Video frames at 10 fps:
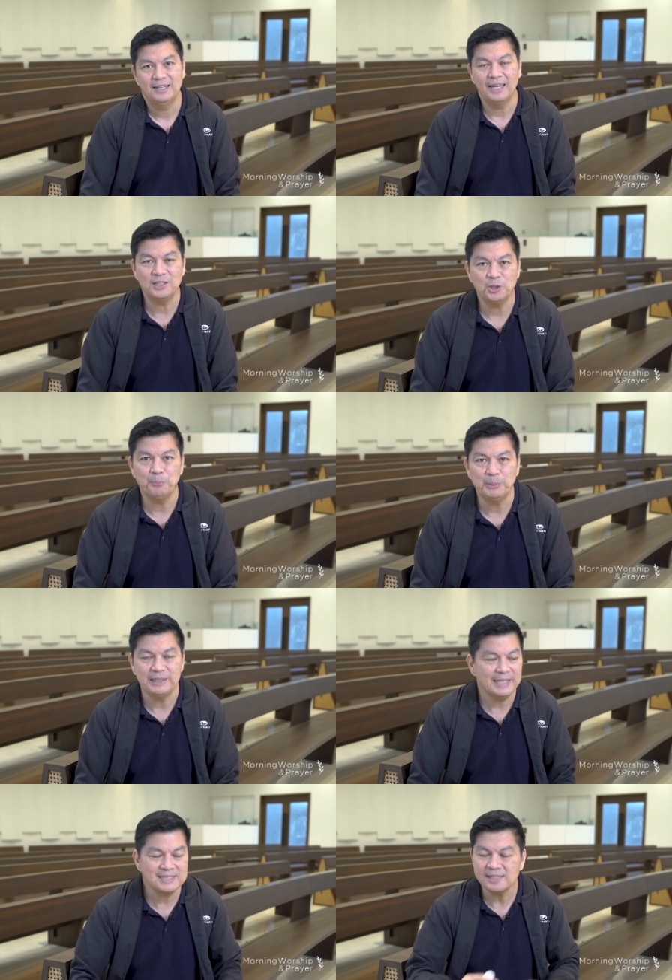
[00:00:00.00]
and
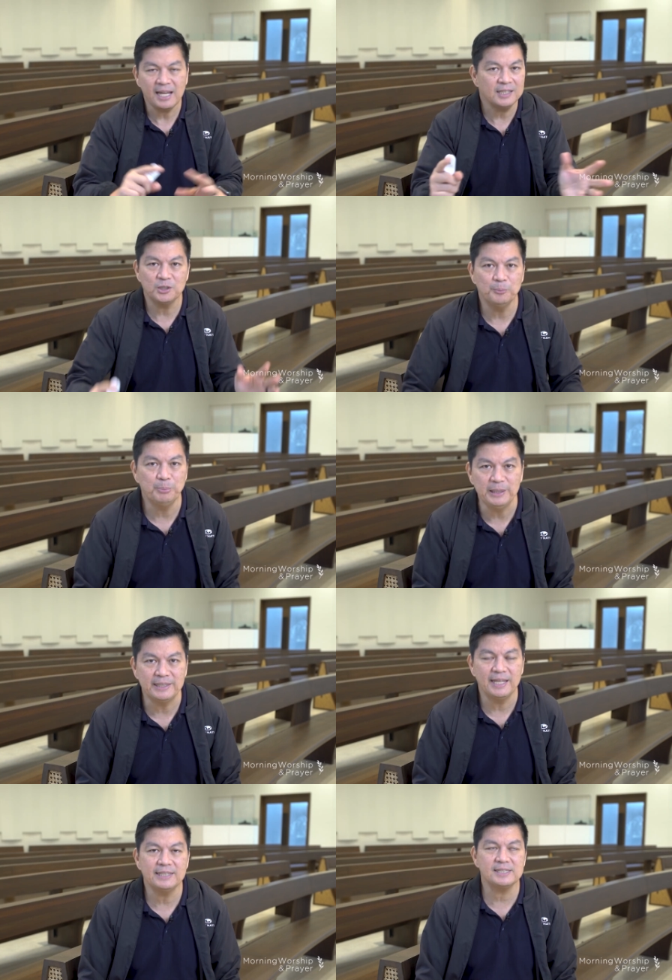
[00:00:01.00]
complete. It's not
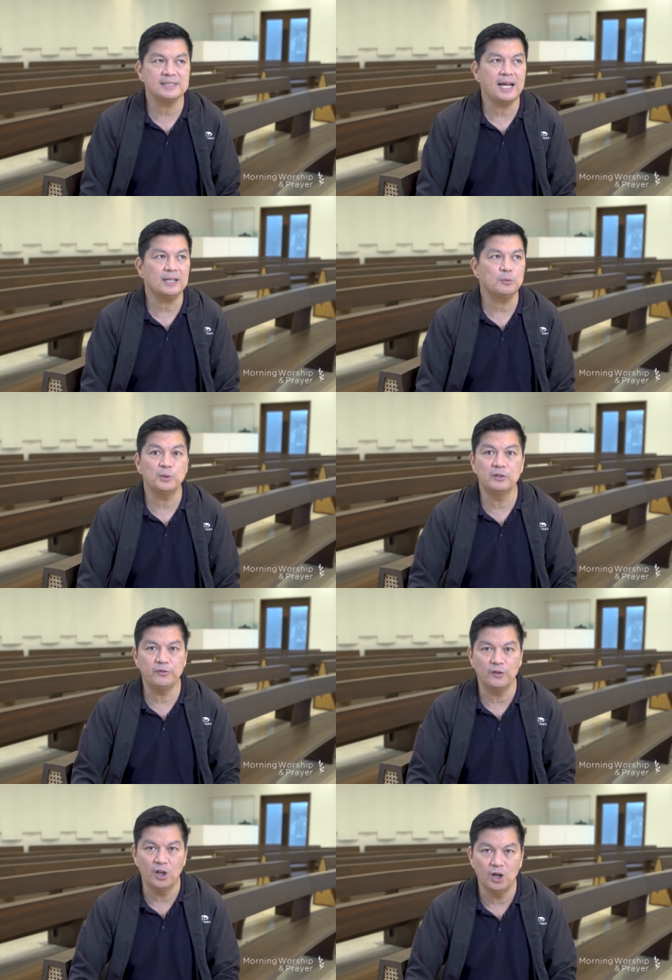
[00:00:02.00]
incomplete. It's not with
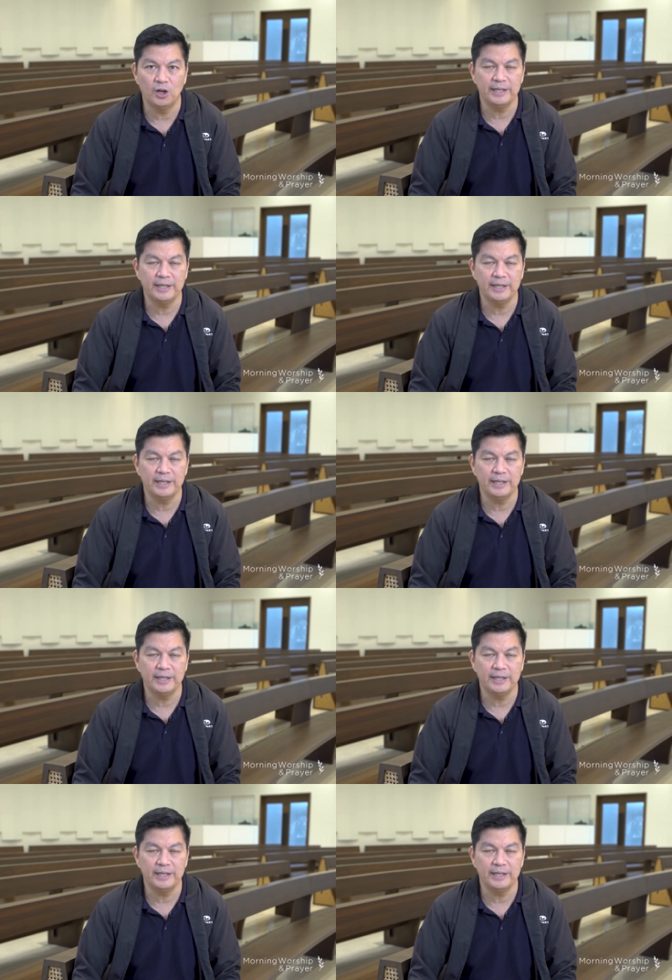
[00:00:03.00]
flaw.